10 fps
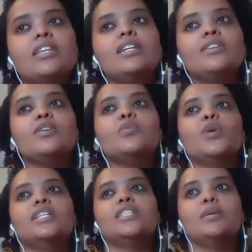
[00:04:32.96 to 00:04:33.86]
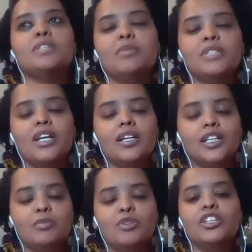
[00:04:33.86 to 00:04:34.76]
even when sometimes our
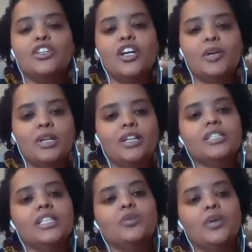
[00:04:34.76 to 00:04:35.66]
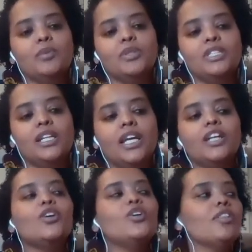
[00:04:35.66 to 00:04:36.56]
community or our parents like, right, will say like,
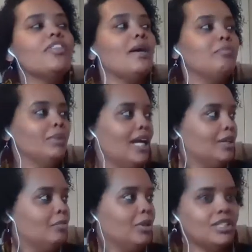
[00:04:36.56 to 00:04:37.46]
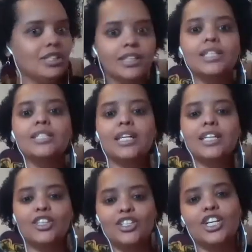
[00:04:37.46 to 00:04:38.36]
oh, that Black person is like,
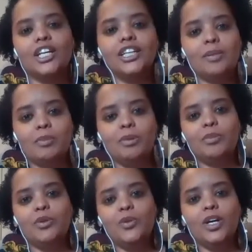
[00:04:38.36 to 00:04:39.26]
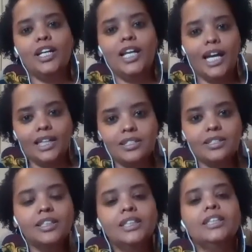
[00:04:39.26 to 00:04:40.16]
they're talking about people who are not
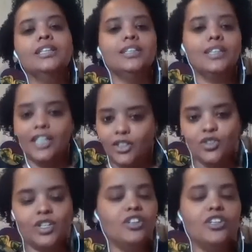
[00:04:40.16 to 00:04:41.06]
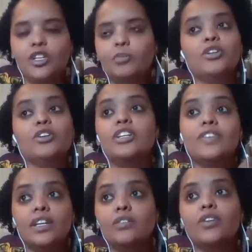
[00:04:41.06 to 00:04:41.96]
Eritrean or Ethiopian or
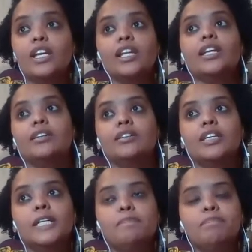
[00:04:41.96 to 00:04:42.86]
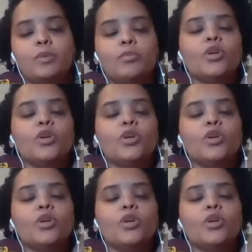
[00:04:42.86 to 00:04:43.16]
even, right, like more